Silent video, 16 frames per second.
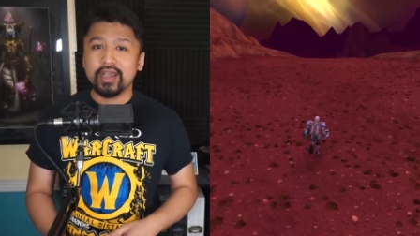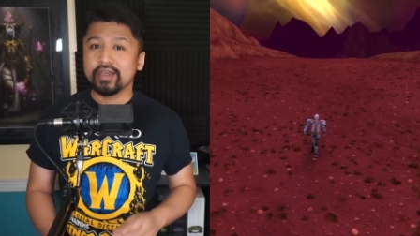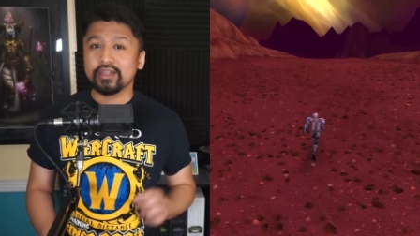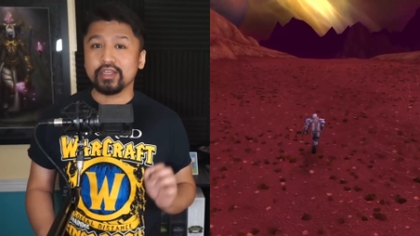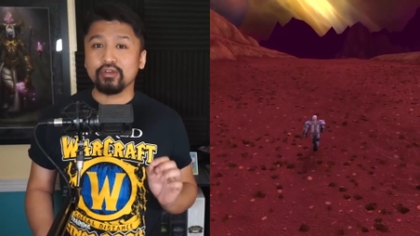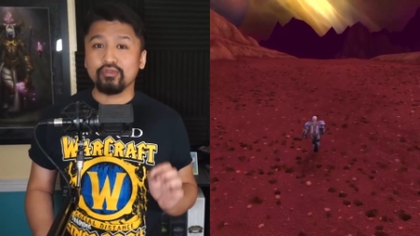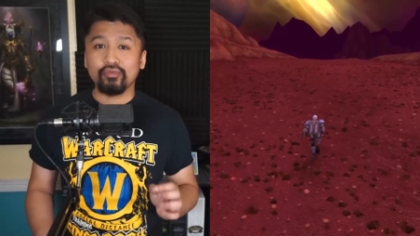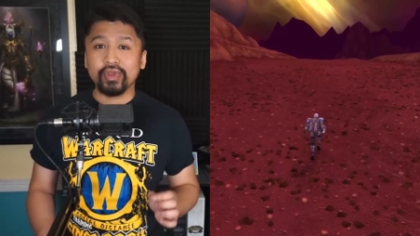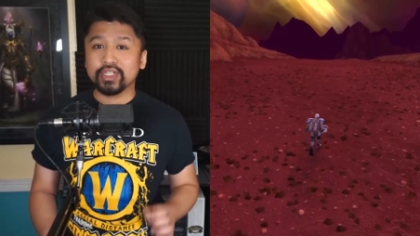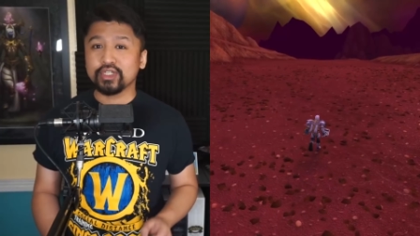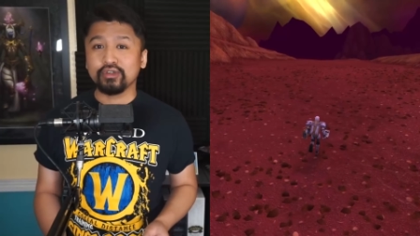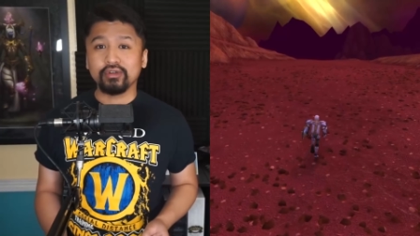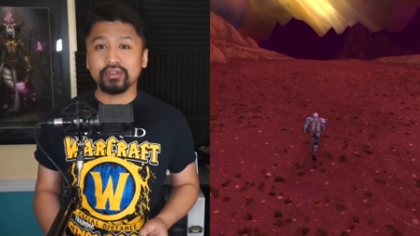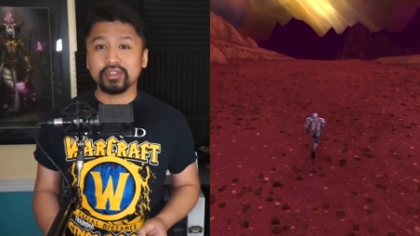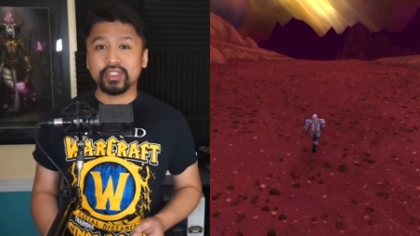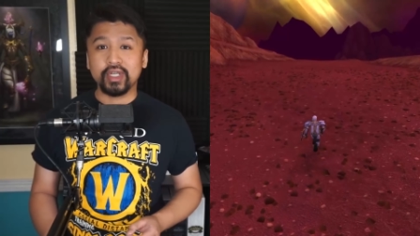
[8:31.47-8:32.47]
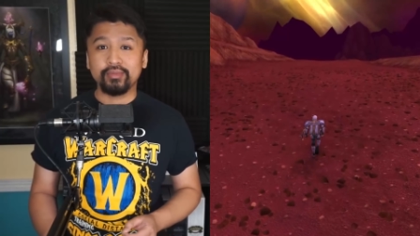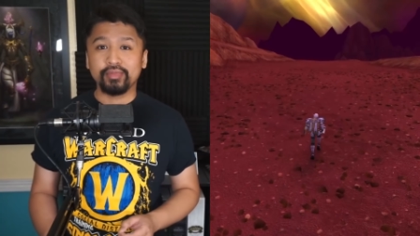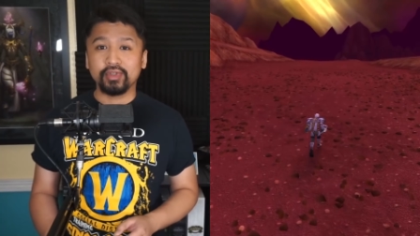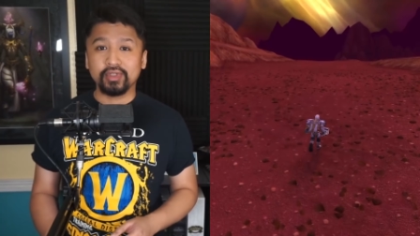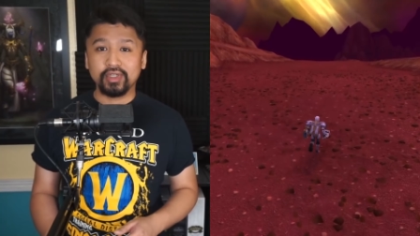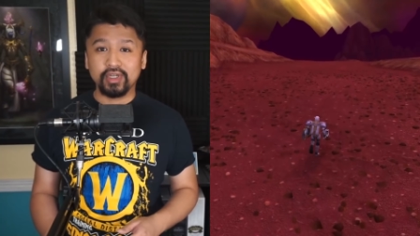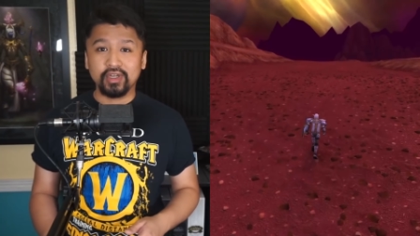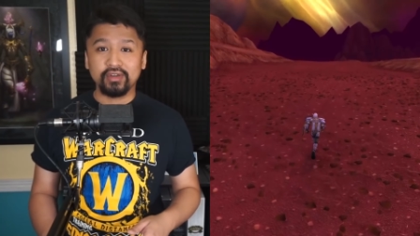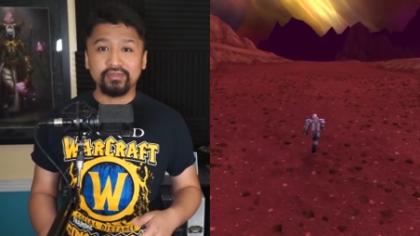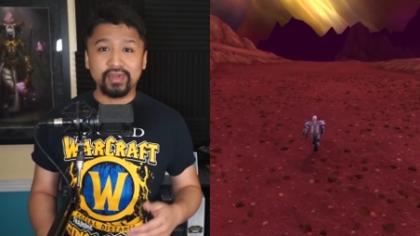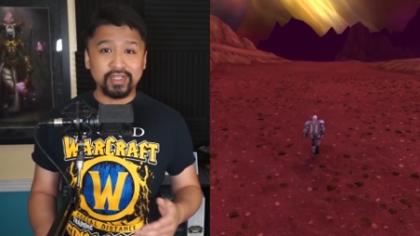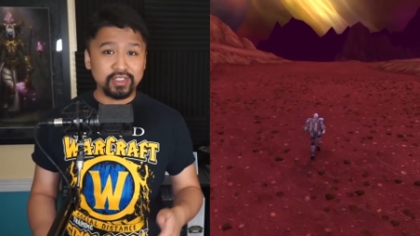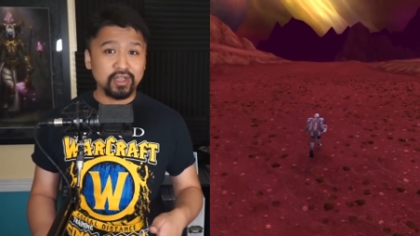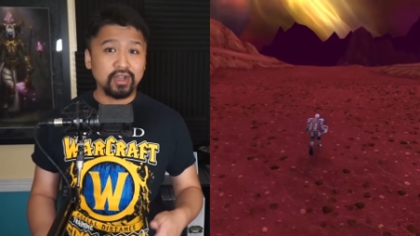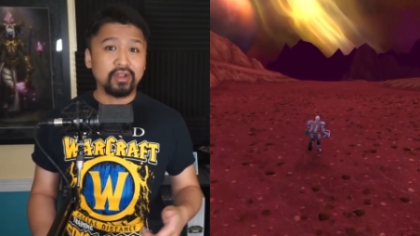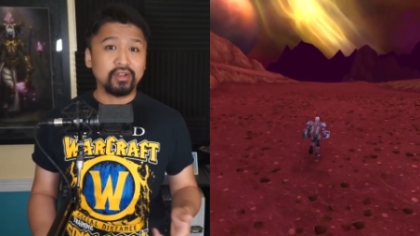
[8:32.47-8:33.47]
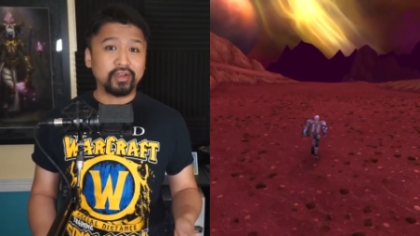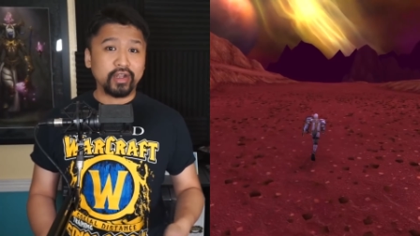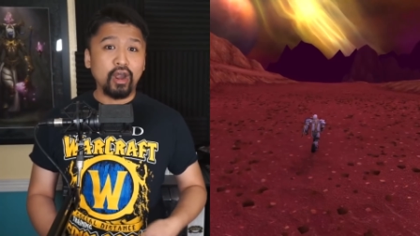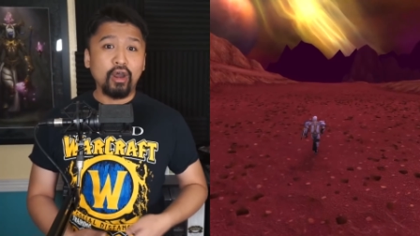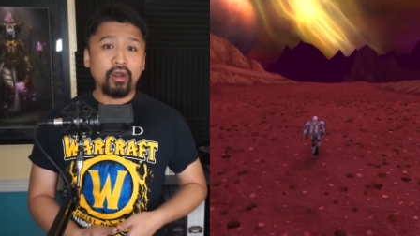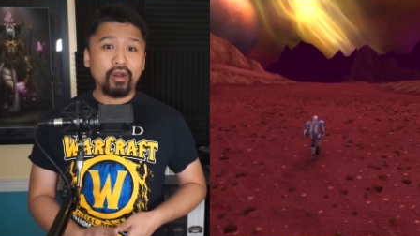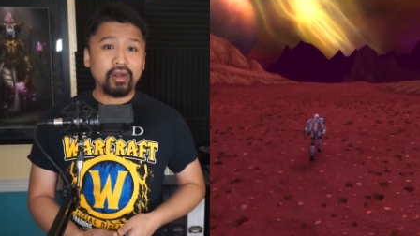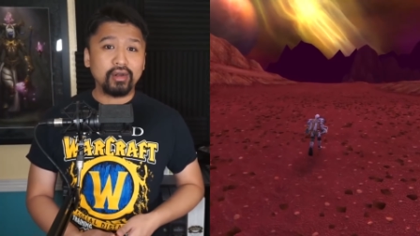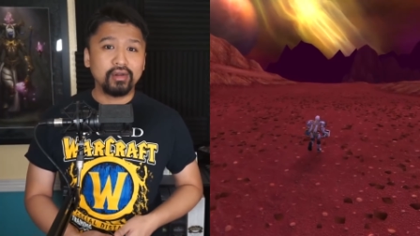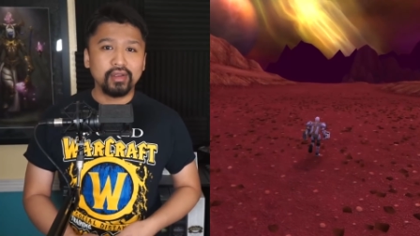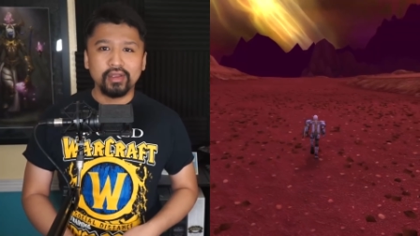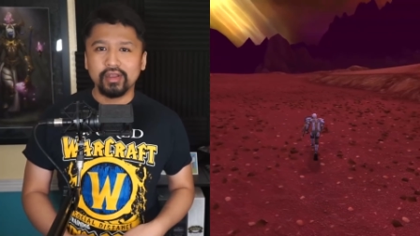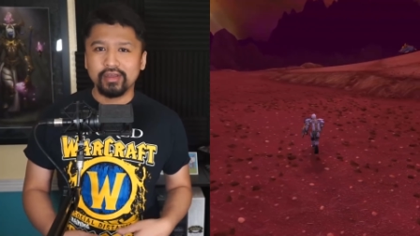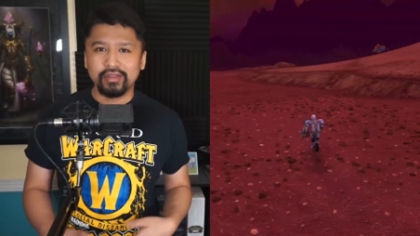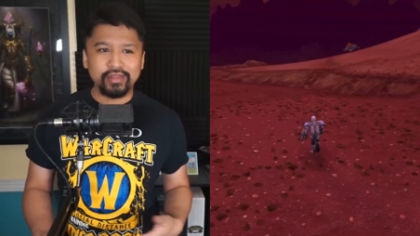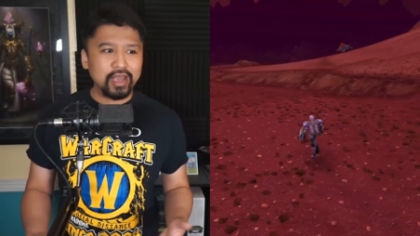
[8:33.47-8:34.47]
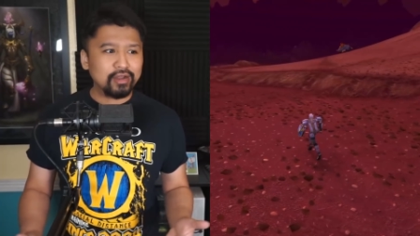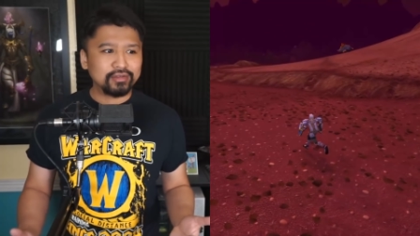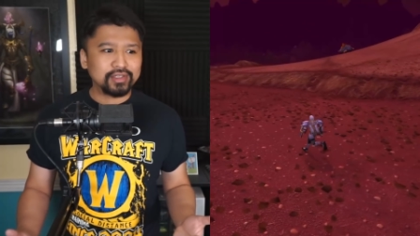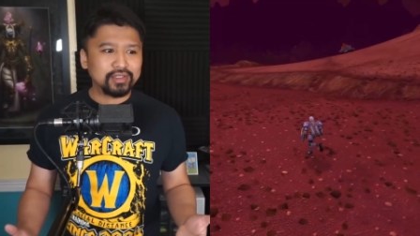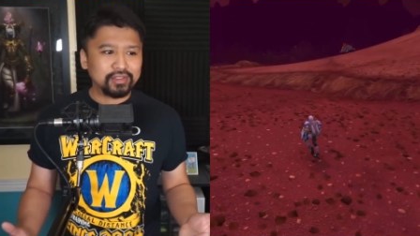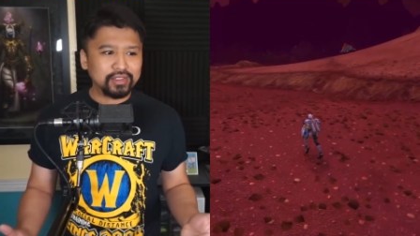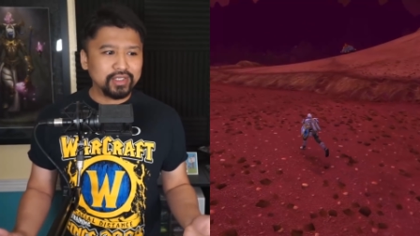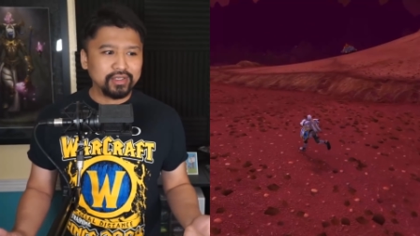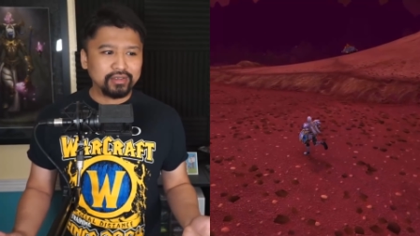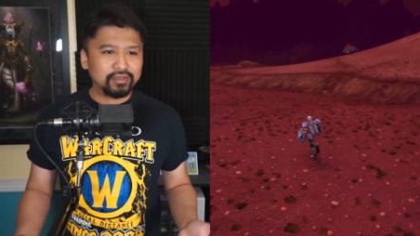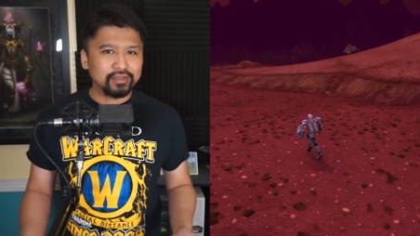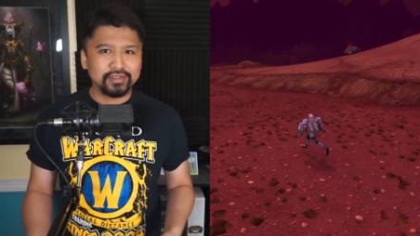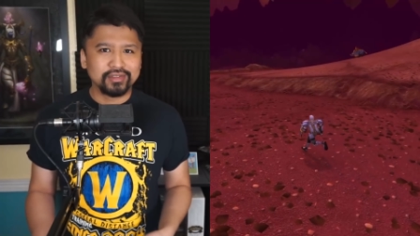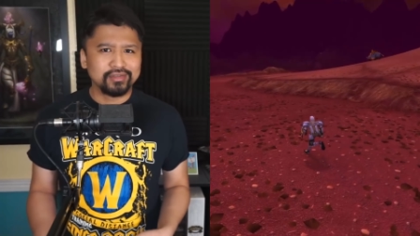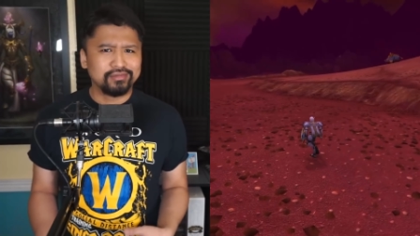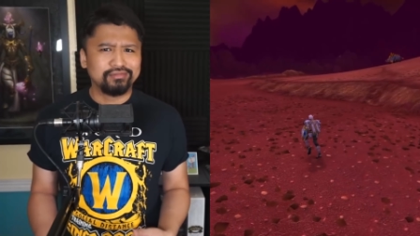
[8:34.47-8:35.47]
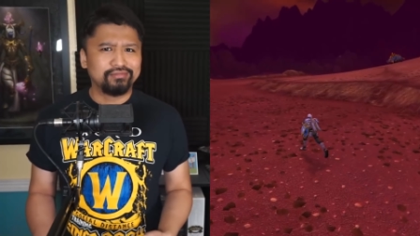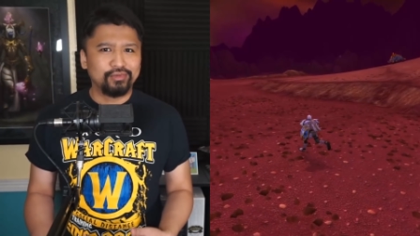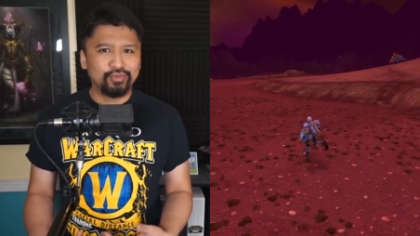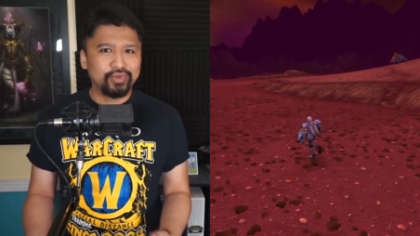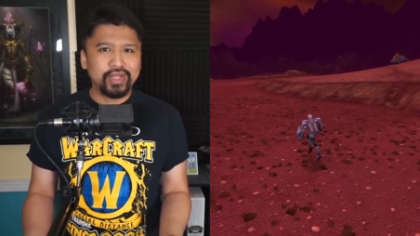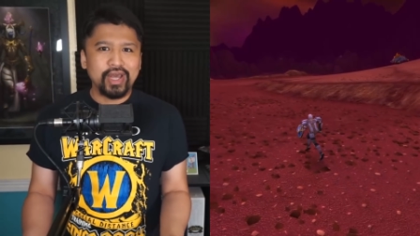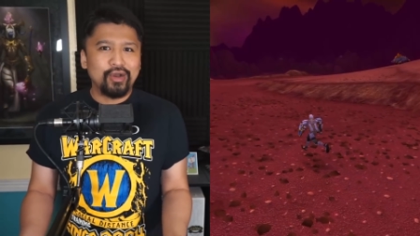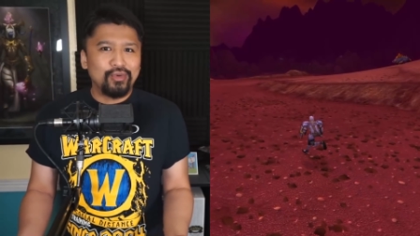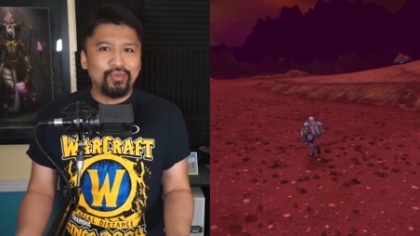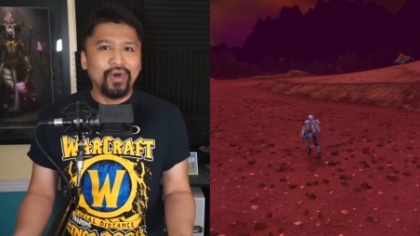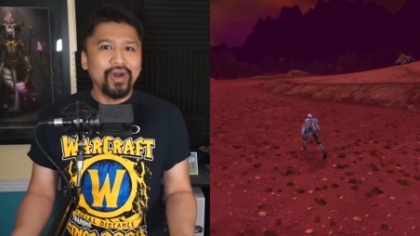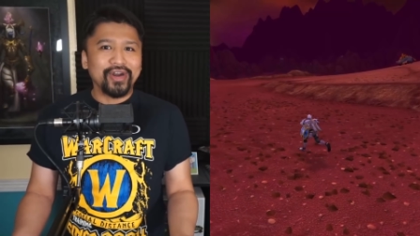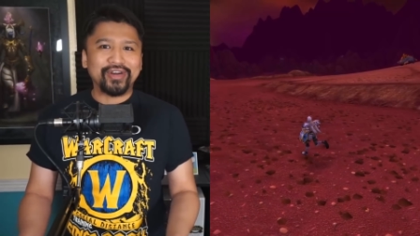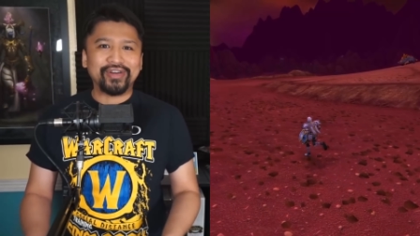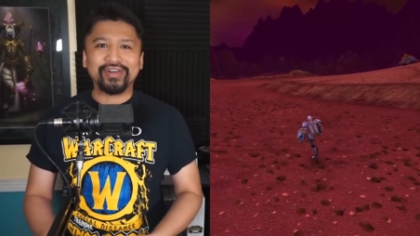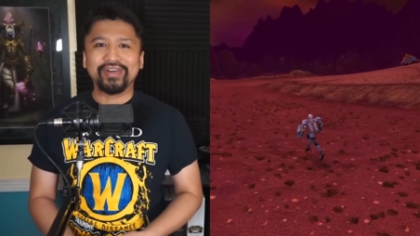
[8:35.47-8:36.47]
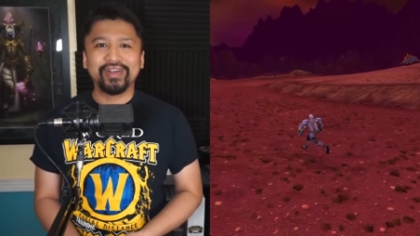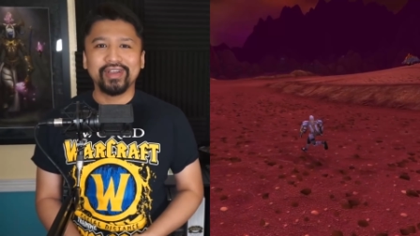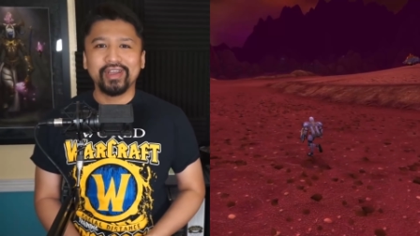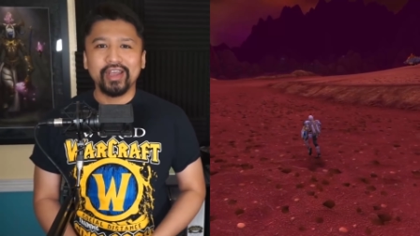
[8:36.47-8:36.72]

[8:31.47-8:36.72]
the original Temple of Atal Hakkar, Thousand Needles without water.